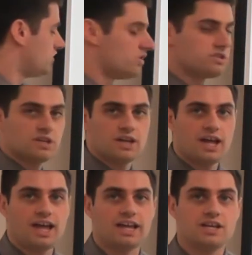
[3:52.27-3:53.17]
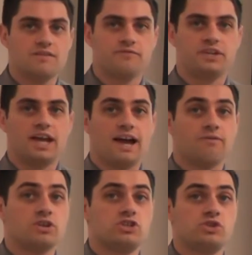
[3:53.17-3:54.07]
notice that, hey, the
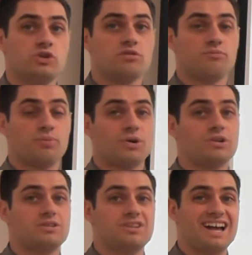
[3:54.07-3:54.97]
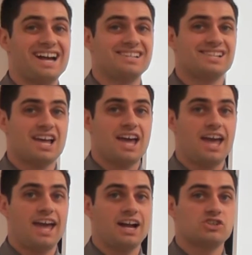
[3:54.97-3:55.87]
average student per class
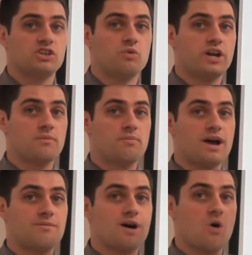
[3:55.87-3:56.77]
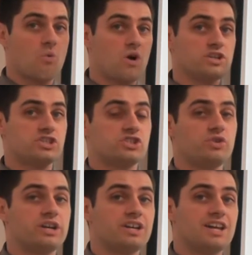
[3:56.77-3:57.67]
actually went up by about 1
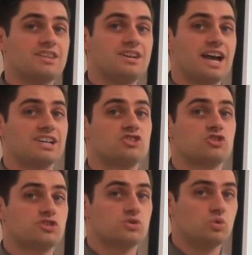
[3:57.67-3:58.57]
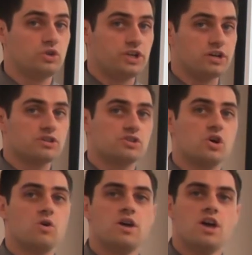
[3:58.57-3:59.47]
student in the next school year.
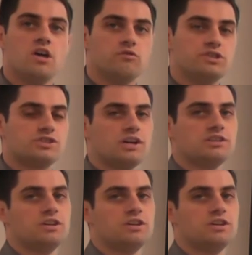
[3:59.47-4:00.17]
So when we start to